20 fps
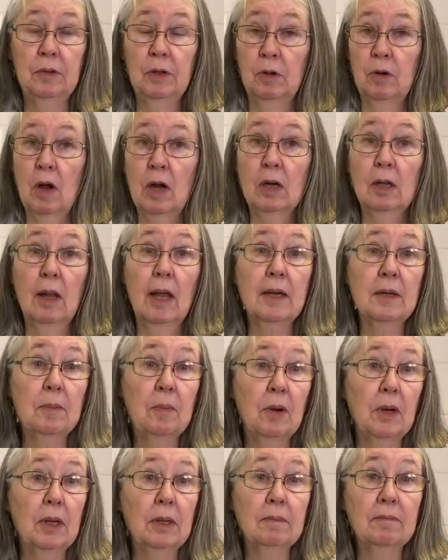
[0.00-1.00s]
you're not allowed to
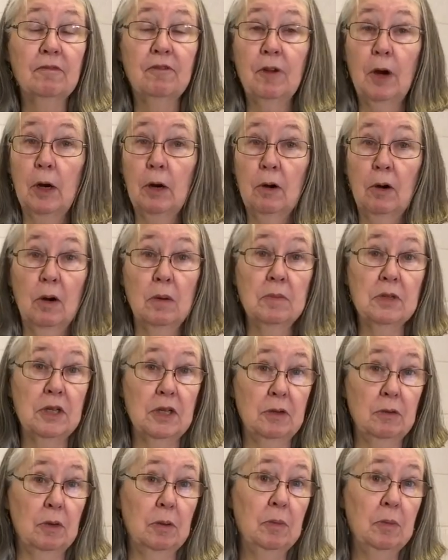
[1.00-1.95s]
bring firearms into a